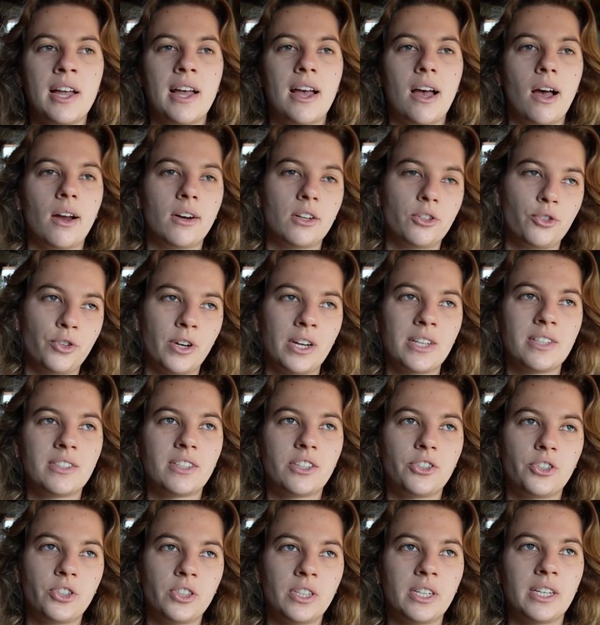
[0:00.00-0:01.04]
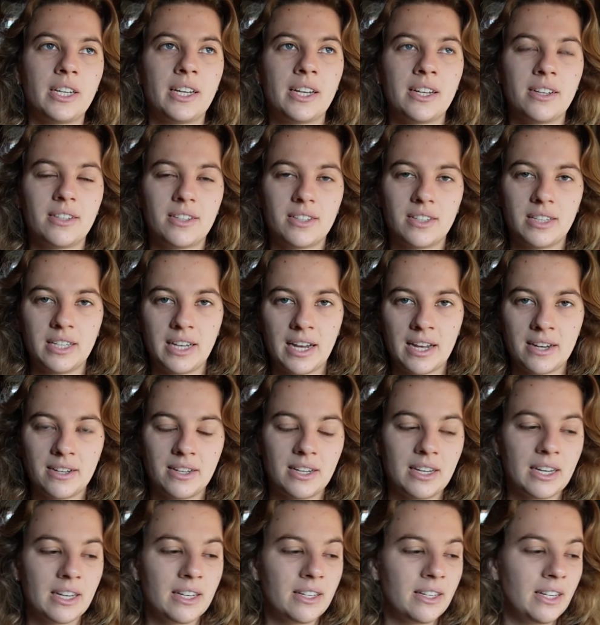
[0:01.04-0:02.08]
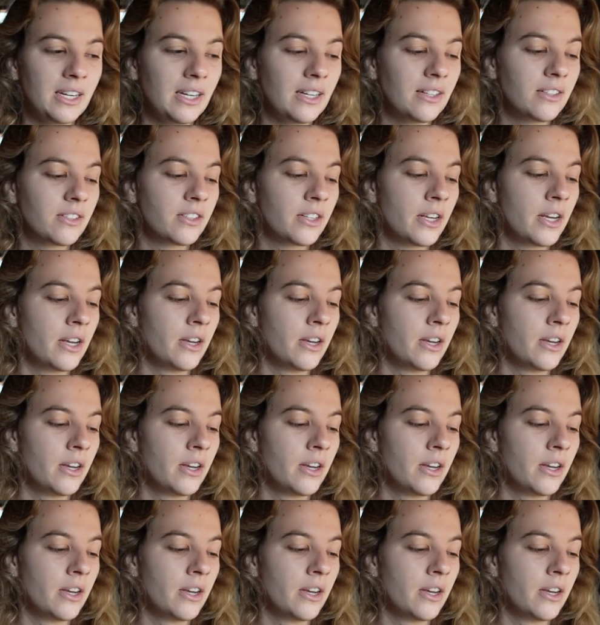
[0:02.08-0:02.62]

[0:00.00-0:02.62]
how to transition it into the ending it needs.